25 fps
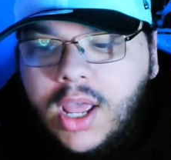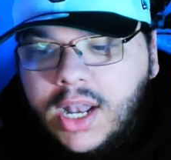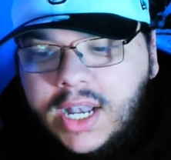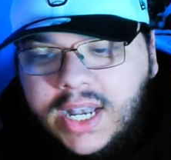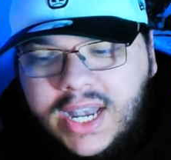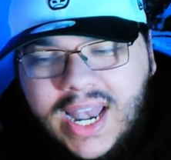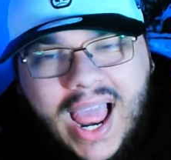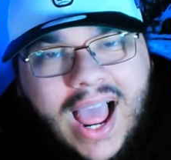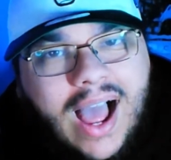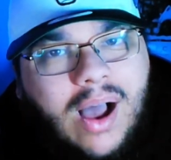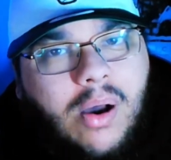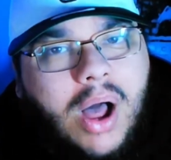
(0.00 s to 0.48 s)

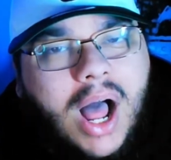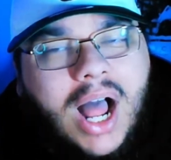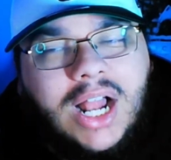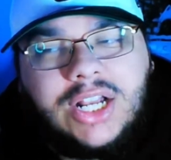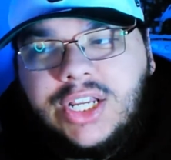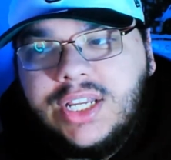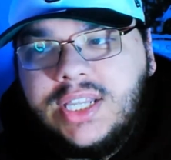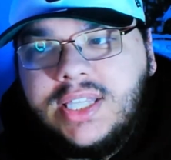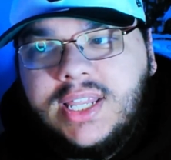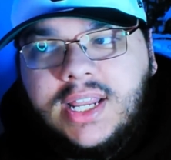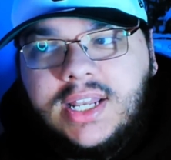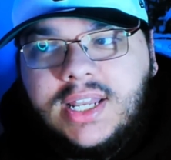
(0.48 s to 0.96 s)
Now, I
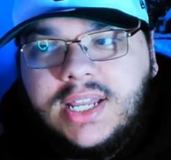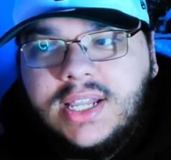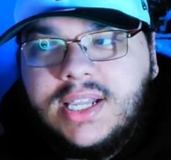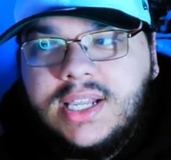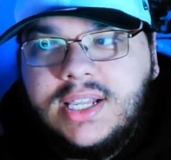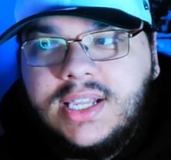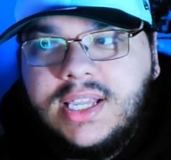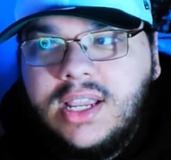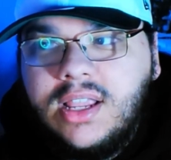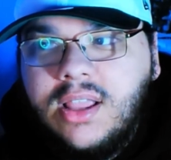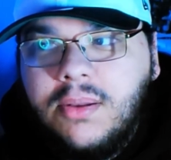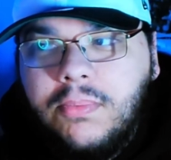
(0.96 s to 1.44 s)
just think this
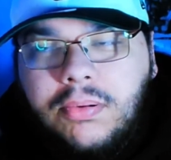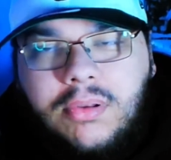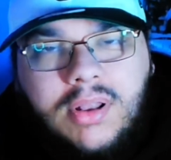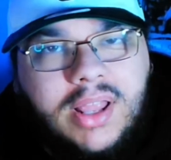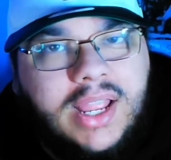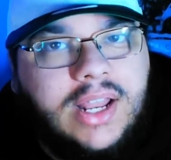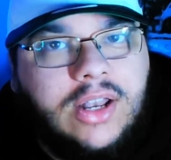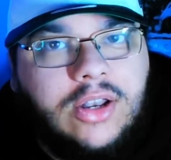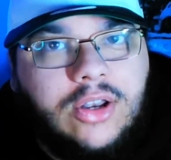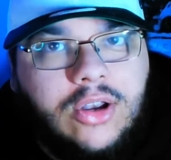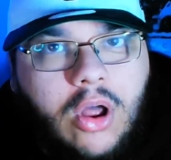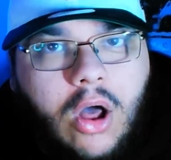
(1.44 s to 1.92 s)
is a
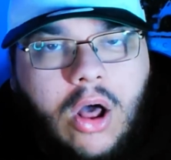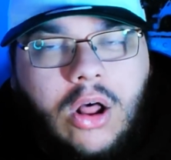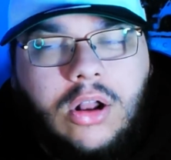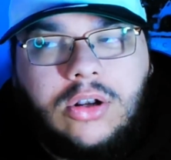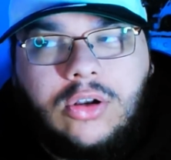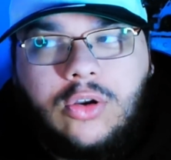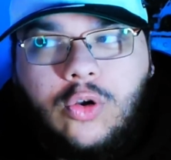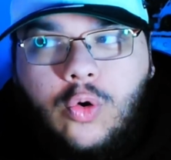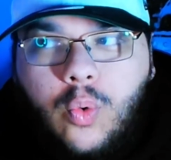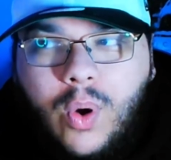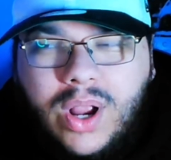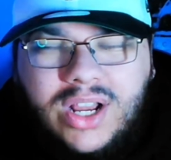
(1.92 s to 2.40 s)
complete non
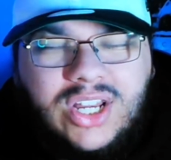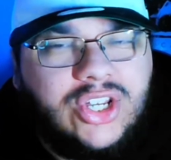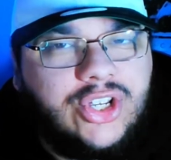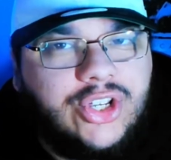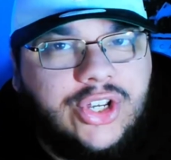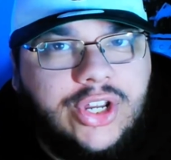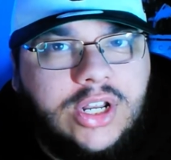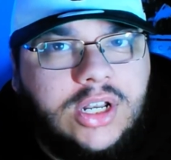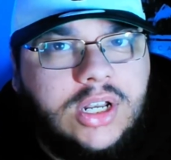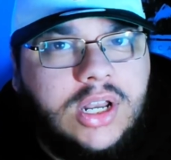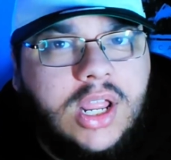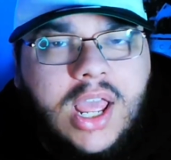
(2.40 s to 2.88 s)

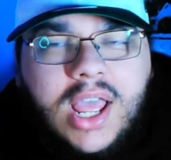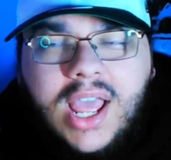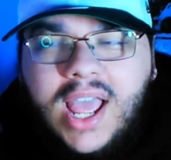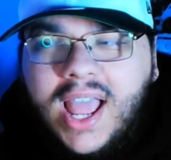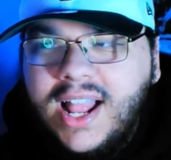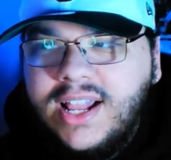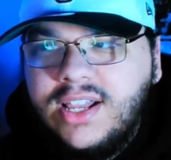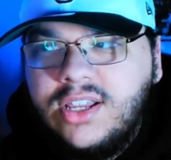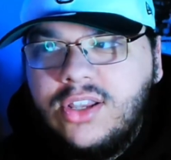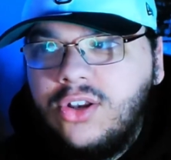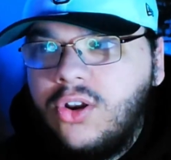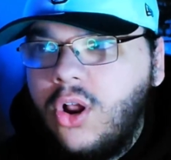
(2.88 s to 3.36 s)
question.
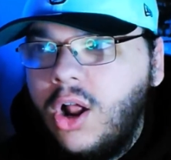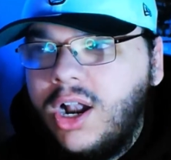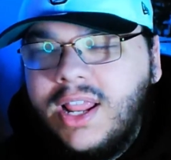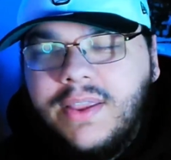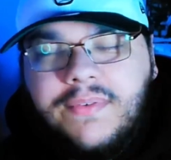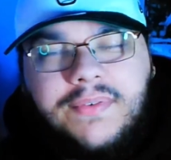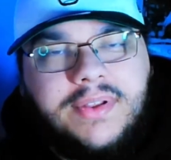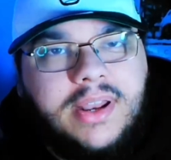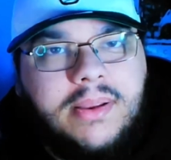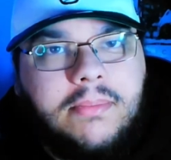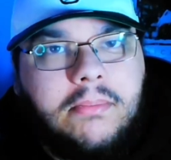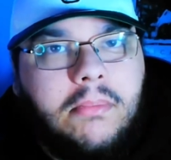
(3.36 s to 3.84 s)
It's not
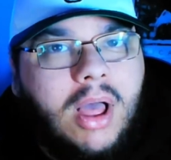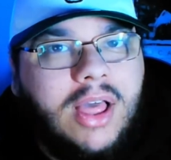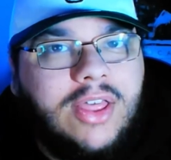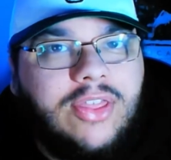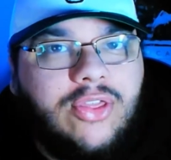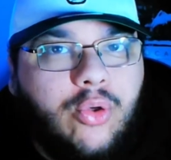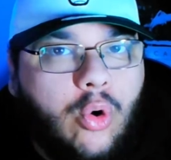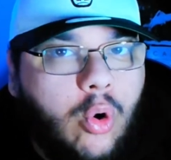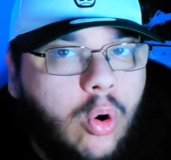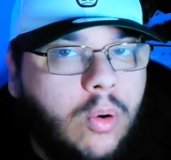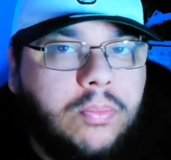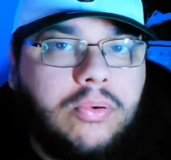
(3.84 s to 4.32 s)
even in my
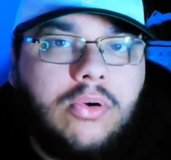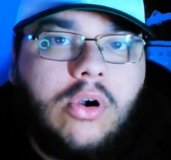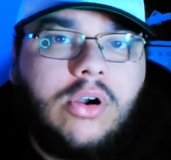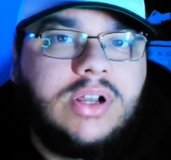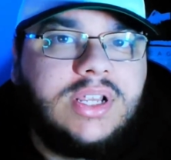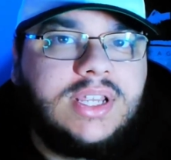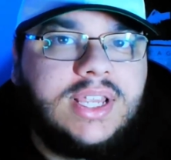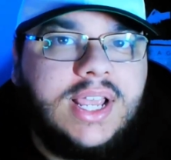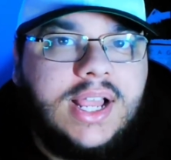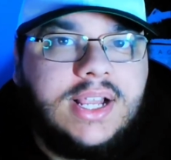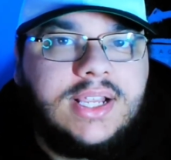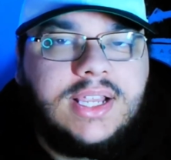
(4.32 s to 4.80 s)
thought
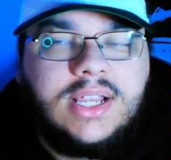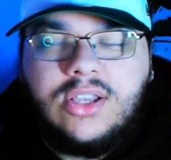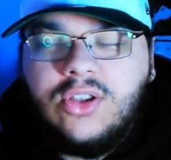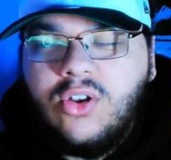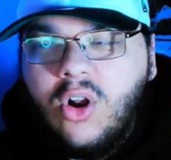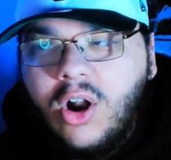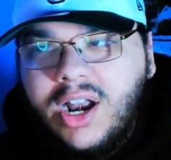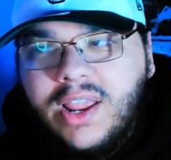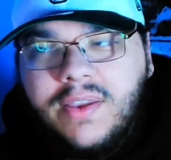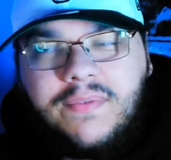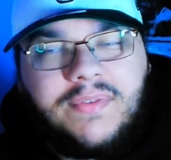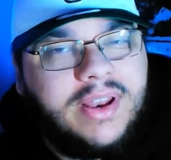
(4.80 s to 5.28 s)
process, it's
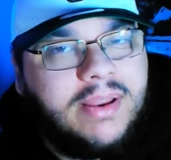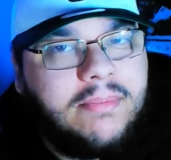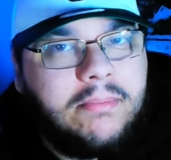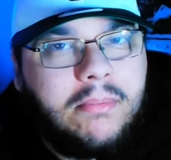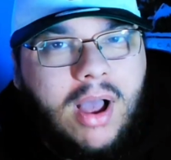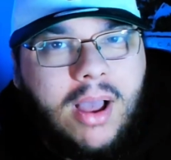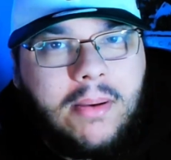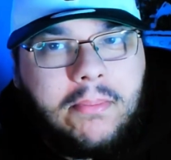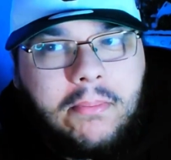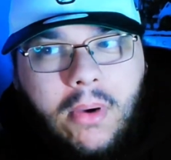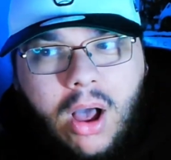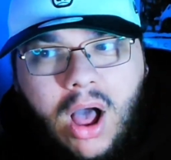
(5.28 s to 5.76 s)
not even in
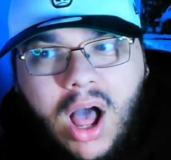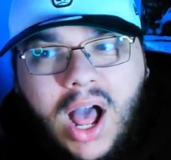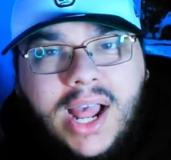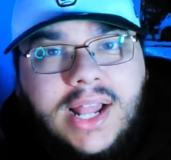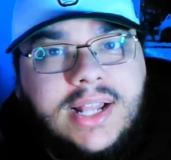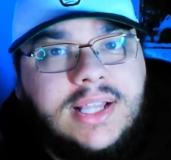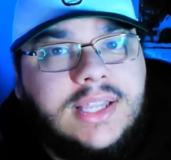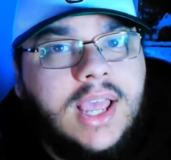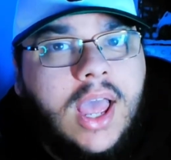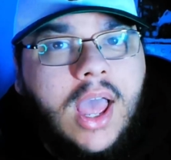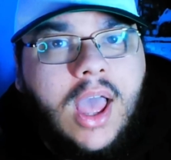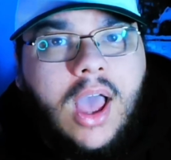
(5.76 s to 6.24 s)
my
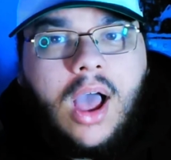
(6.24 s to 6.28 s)
mind.